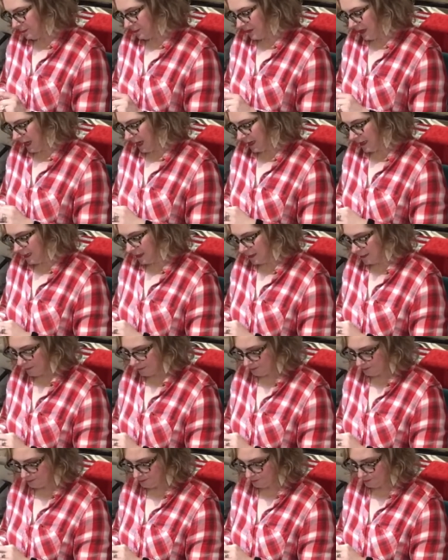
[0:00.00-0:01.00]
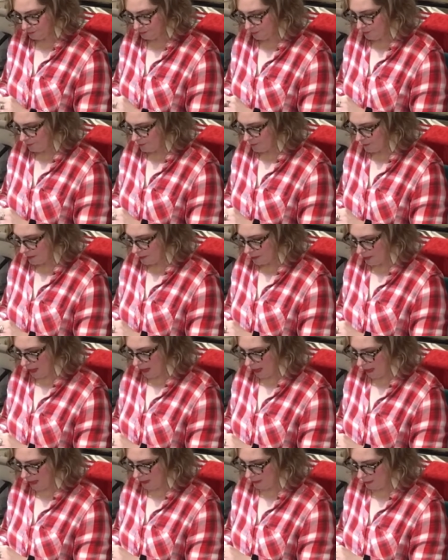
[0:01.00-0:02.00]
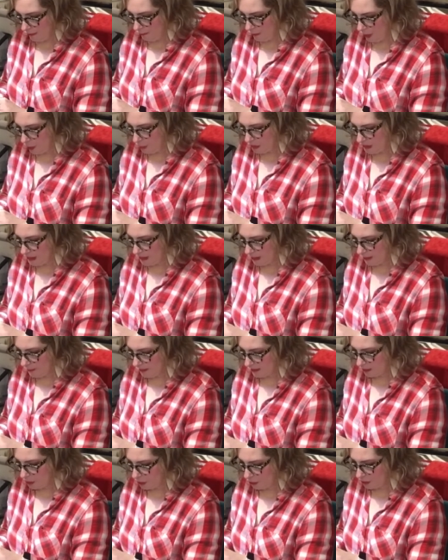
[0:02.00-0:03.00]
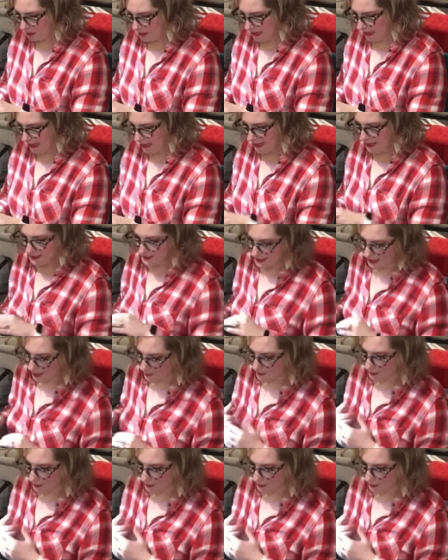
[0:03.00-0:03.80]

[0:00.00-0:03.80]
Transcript: I posted a picture today because I'm